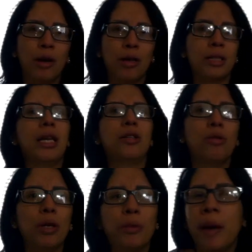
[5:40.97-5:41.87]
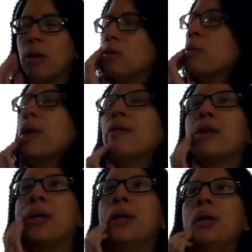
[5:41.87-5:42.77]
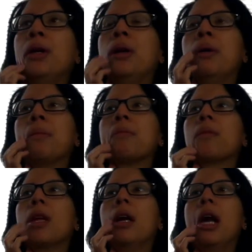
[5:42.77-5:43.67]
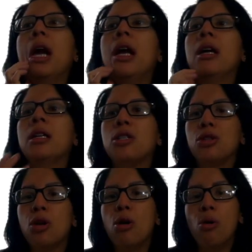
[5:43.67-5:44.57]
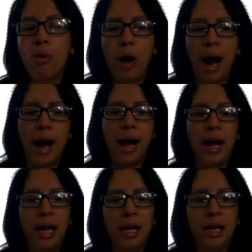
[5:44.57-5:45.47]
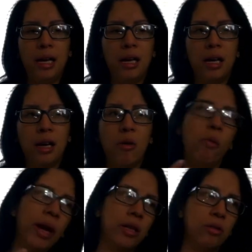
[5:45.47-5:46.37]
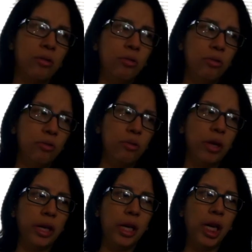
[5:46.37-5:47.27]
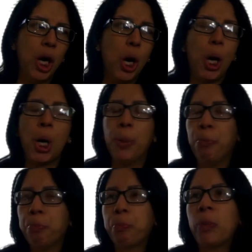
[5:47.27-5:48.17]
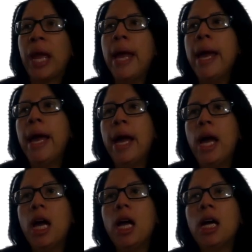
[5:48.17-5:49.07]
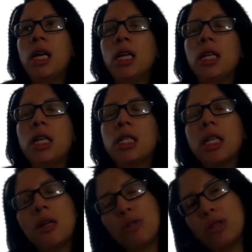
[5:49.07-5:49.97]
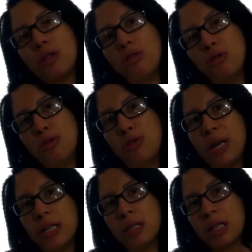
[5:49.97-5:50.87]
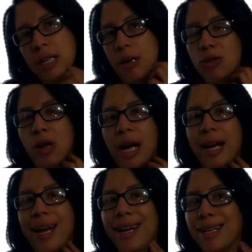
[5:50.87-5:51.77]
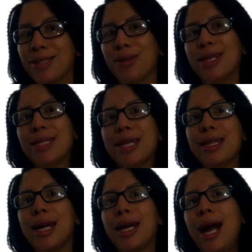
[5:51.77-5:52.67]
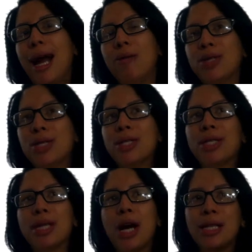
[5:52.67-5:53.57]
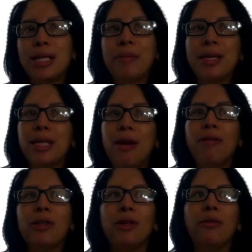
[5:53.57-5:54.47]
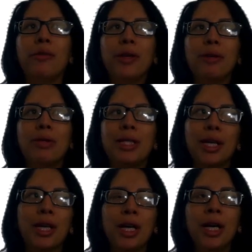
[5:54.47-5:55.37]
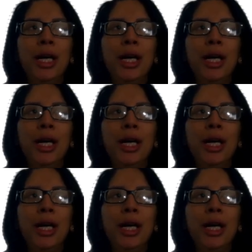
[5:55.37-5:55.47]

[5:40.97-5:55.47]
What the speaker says: It was like 200 pounds, whatever. And so I went to ER, and they said it was due to stress because I also had a headache. So they said that I was causing myself to feel sicker.